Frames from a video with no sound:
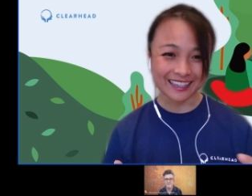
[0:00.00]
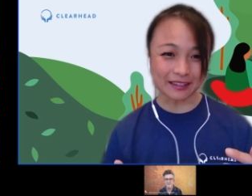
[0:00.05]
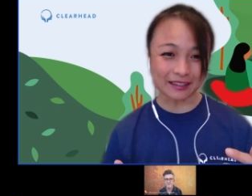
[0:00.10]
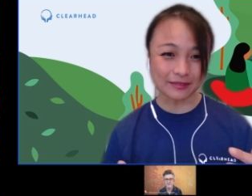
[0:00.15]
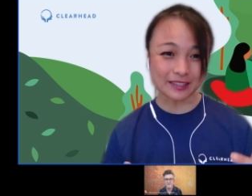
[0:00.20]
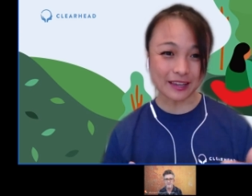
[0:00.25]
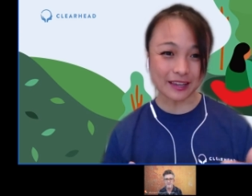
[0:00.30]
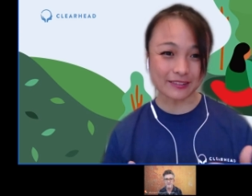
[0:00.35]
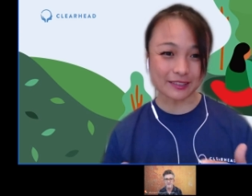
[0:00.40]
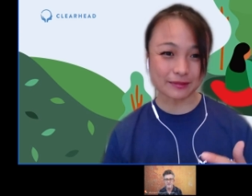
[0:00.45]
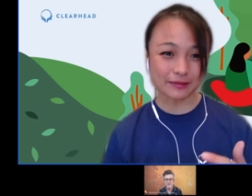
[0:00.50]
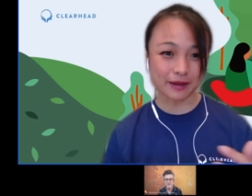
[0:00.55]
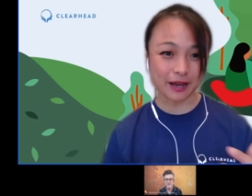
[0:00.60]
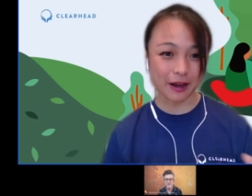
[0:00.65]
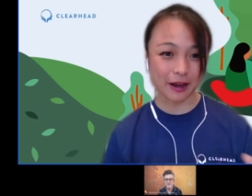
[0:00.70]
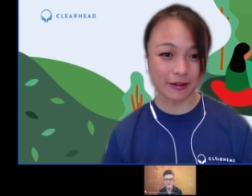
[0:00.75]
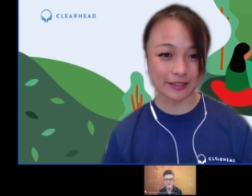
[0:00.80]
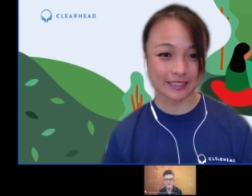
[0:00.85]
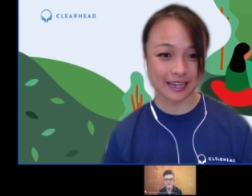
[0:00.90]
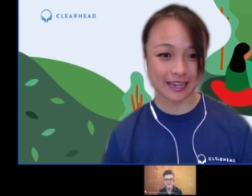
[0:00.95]
sometimes a
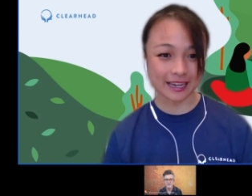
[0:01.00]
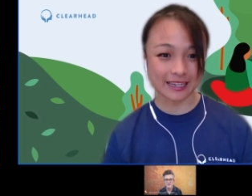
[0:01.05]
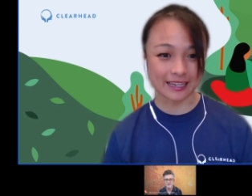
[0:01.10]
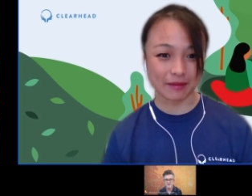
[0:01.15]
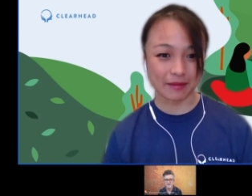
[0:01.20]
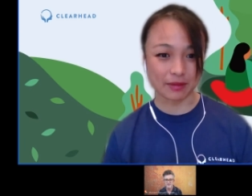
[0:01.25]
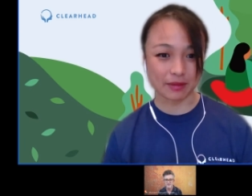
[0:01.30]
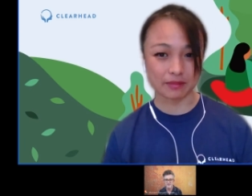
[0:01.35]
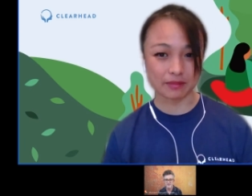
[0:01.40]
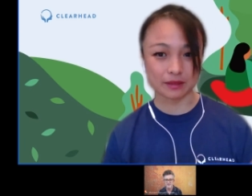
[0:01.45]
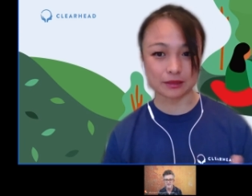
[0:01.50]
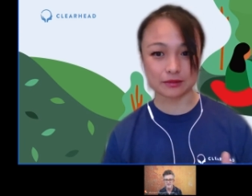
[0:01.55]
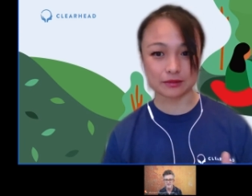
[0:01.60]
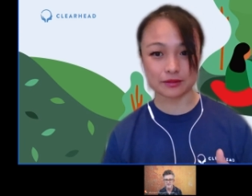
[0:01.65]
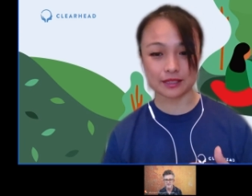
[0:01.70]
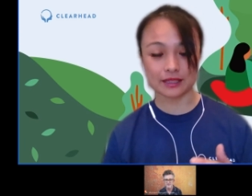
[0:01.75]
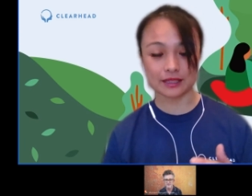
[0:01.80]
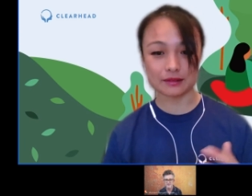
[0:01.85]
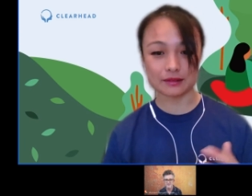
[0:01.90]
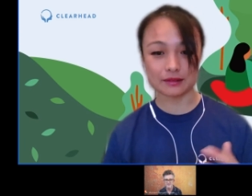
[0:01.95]
power dynamic
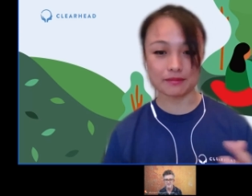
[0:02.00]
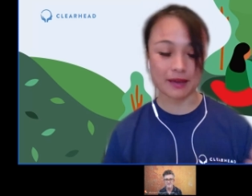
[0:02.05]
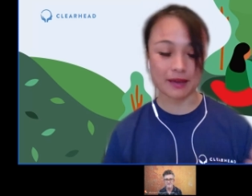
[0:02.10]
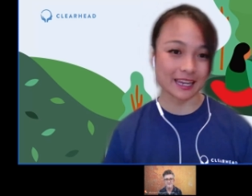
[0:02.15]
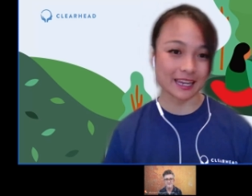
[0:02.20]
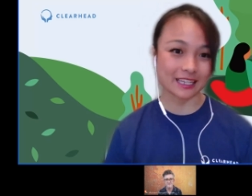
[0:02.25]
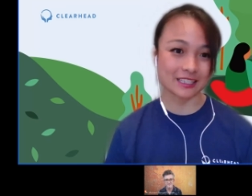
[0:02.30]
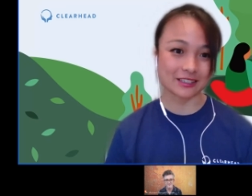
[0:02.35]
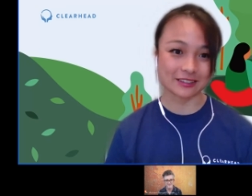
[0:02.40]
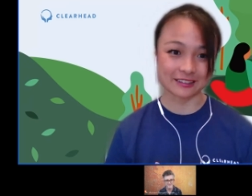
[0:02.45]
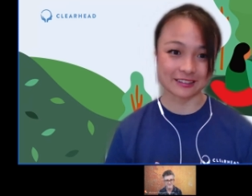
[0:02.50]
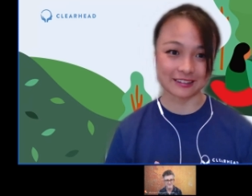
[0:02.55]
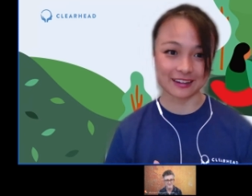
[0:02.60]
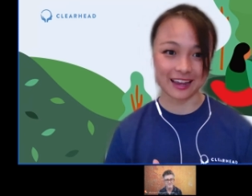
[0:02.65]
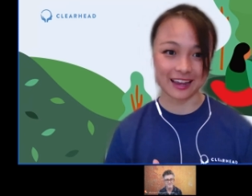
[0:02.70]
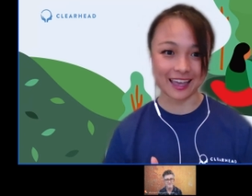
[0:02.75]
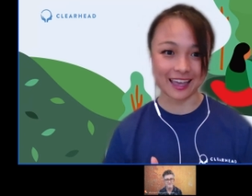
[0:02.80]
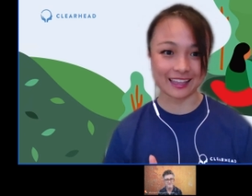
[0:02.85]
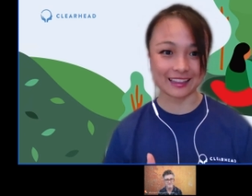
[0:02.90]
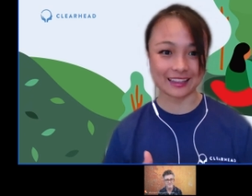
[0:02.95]
between the
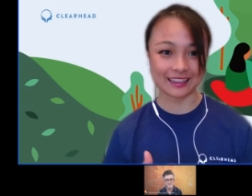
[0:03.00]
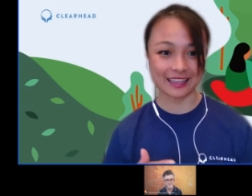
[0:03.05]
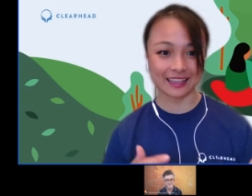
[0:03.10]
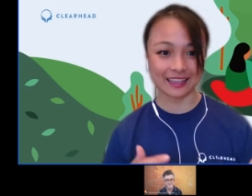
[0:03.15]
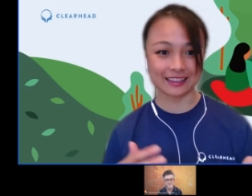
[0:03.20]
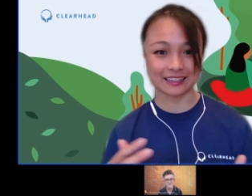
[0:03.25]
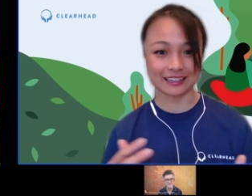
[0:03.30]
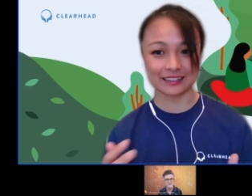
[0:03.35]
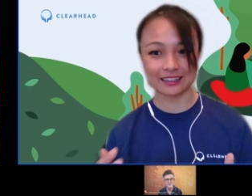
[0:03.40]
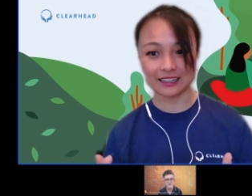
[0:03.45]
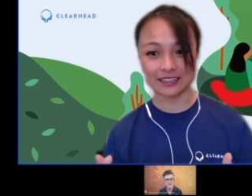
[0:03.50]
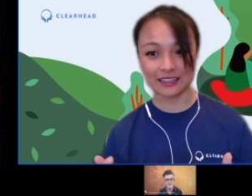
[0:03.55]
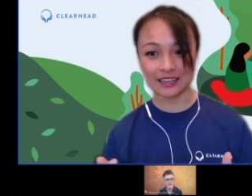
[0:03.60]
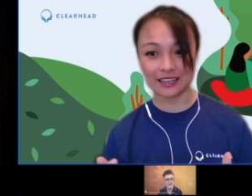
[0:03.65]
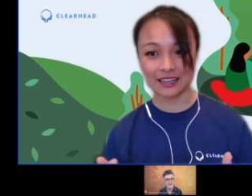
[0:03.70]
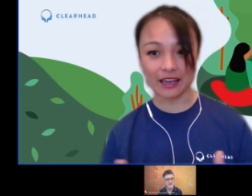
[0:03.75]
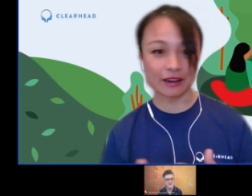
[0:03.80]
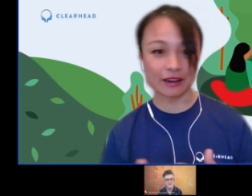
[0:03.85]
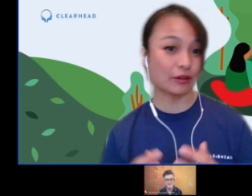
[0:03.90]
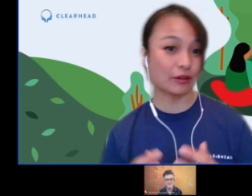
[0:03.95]
manager and and the, yeah.